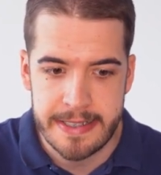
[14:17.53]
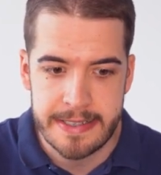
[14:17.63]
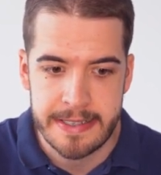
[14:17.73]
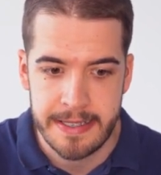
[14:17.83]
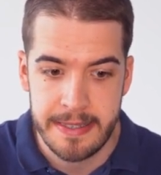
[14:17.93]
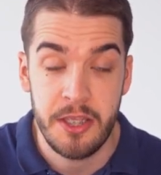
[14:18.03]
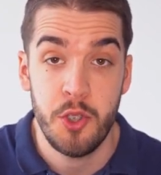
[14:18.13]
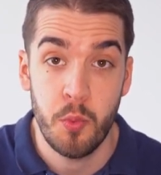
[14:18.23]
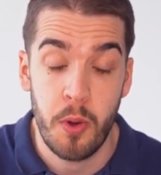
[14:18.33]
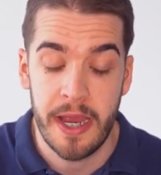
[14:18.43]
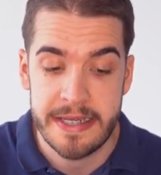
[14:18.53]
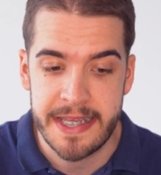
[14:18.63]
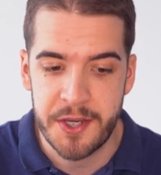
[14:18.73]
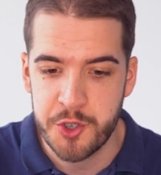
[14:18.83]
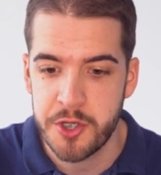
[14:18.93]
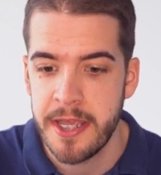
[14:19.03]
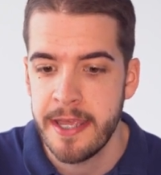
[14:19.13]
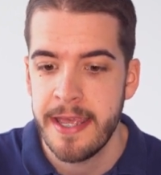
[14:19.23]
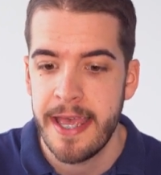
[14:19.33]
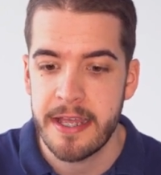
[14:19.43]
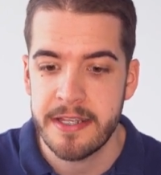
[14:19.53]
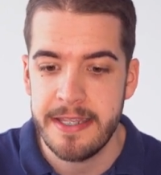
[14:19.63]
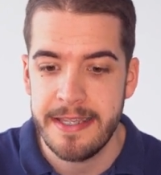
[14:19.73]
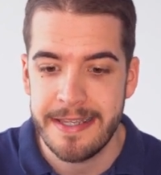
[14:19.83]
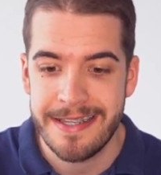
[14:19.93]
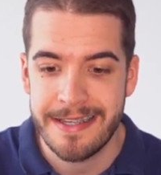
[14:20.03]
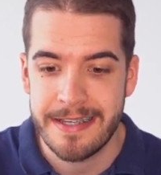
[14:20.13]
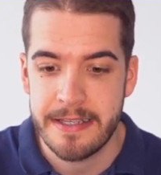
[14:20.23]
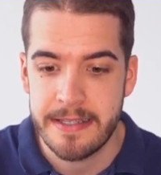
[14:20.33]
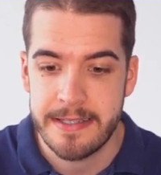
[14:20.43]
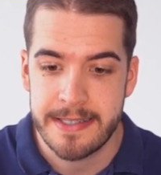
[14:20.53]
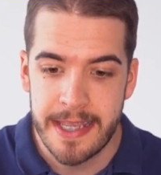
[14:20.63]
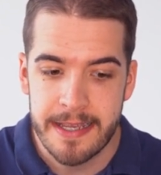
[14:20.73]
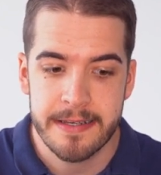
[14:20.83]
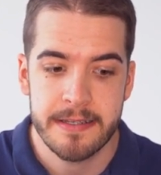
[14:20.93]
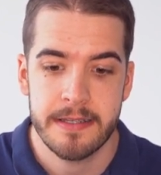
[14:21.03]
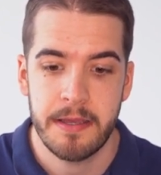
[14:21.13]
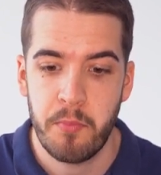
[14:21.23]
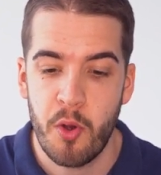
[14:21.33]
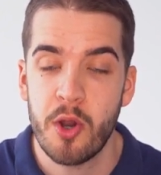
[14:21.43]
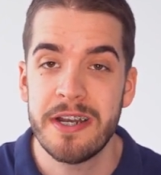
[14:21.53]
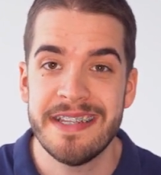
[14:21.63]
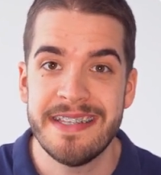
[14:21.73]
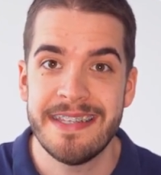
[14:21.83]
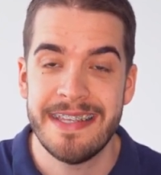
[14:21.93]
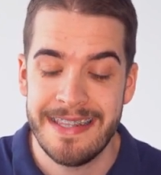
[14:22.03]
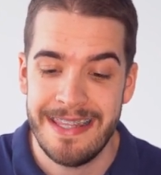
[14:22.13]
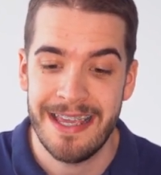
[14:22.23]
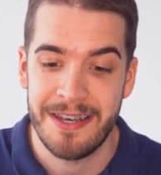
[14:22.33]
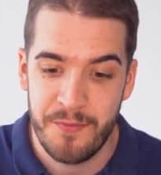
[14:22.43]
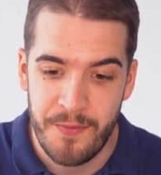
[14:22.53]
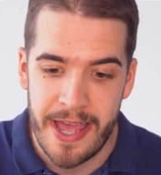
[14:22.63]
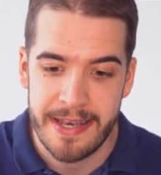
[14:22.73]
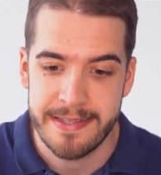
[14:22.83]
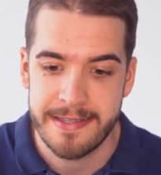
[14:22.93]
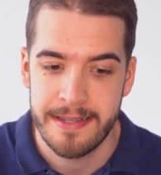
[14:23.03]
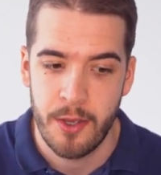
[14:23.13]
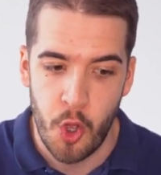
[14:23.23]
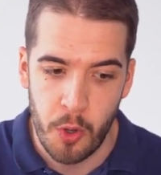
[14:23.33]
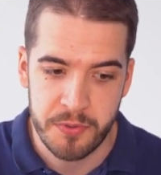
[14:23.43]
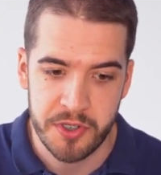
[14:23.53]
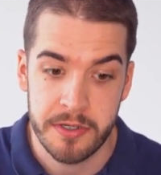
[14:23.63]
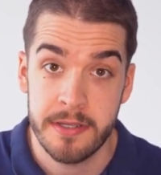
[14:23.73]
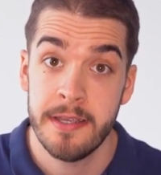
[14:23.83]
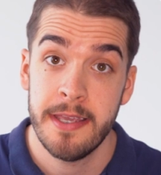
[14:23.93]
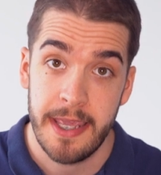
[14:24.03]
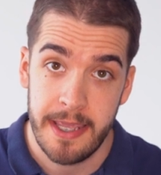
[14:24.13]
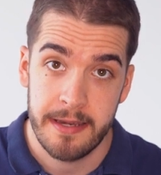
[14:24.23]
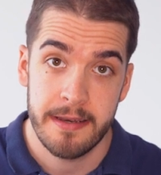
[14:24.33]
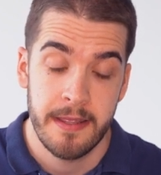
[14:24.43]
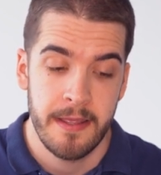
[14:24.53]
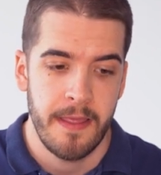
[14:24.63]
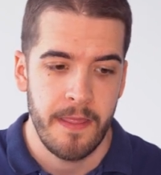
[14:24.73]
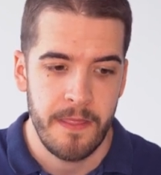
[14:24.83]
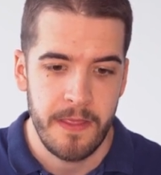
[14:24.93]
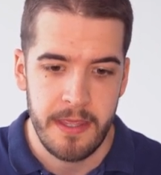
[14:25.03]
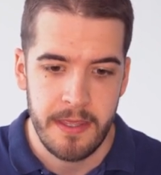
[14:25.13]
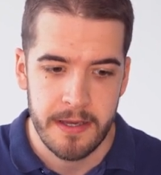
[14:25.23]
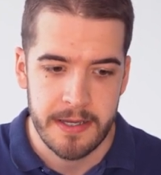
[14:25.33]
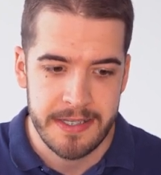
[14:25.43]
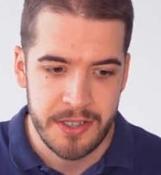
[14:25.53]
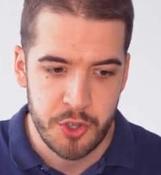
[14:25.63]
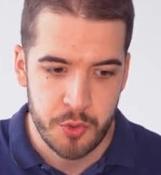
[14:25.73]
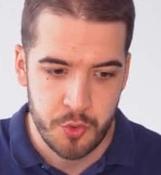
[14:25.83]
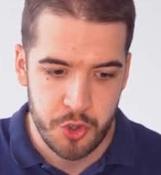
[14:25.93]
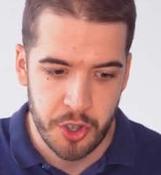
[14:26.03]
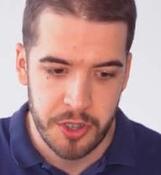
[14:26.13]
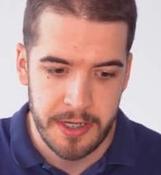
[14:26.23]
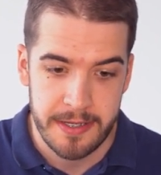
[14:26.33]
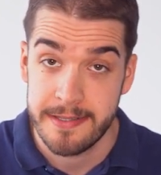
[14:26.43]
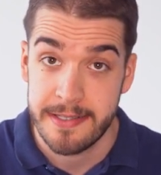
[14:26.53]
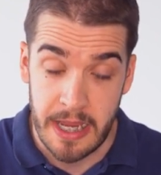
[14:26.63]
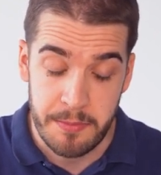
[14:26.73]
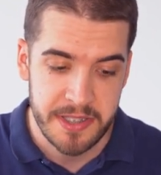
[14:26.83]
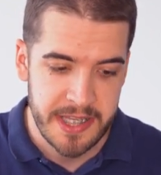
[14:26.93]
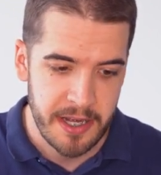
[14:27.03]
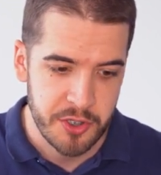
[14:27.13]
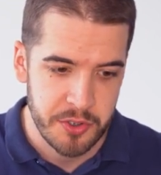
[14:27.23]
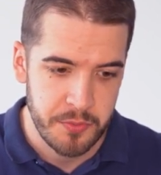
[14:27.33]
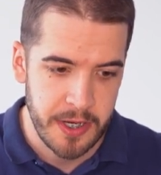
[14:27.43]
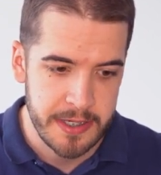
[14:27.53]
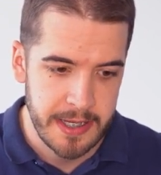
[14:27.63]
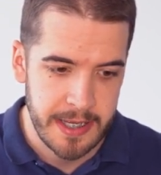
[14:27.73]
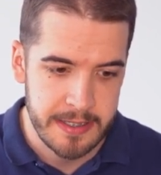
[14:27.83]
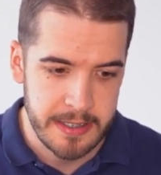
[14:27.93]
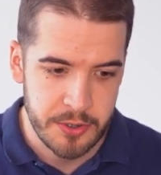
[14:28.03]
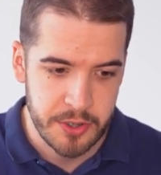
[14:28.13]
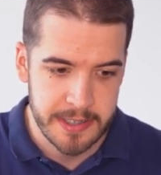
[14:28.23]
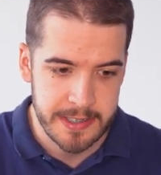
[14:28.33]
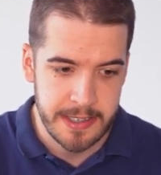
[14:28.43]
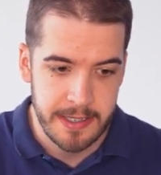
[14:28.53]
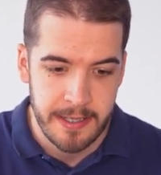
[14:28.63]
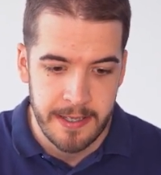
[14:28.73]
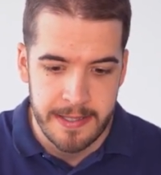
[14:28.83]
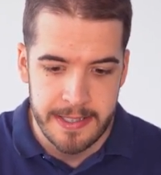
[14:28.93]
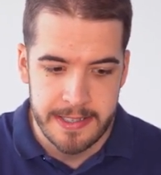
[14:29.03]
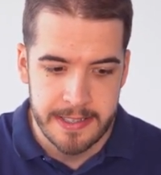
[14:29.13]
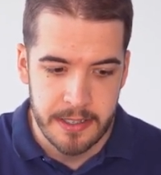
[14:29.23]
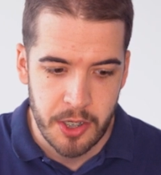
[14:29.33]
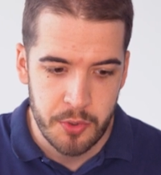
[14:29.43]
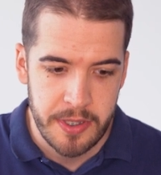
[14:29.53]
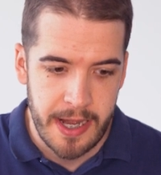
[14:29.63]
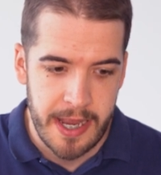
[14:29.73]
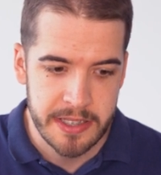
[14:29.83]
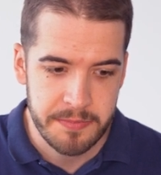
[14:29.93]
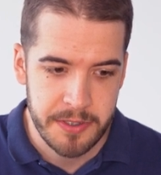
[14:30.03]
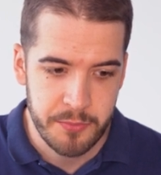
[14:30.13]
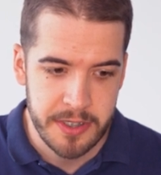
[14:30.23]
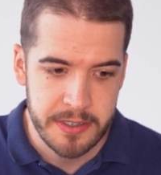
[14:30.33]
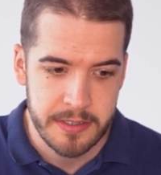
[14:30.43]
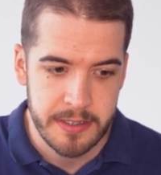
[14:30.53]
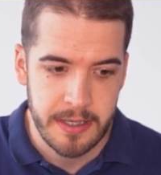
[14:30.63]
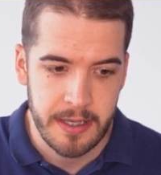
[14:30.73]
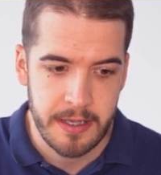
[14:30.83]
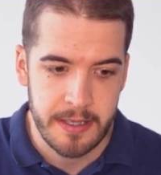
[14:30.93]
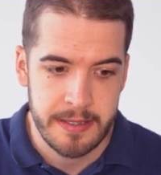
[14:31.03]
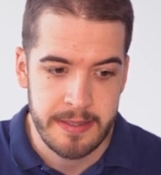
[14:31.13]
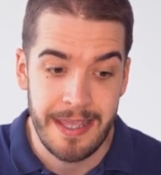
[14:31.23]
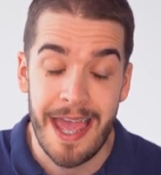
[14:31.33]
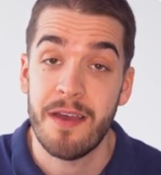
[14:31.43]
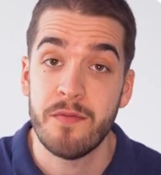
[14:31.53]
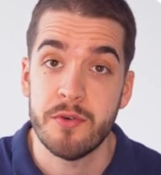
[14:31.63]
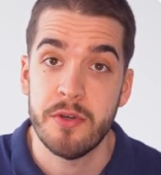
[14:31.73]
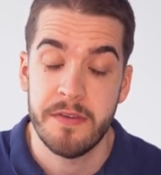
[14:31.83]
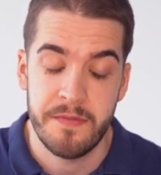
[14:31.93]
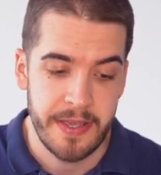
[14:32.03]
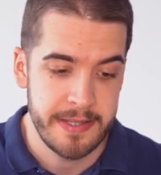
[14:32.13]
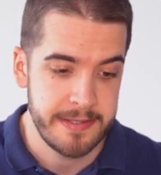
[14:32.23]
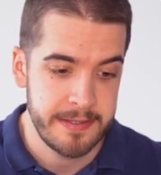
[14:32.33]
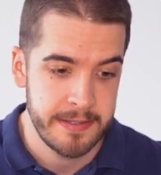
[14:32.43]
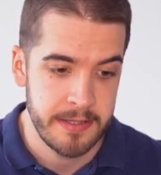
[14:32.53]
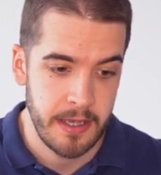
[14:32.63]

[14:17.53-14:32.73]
is in the UI section, and the second part is in the advanced option in the digital journey in the same section, right? And as you can see, this is the code that has been written in the after events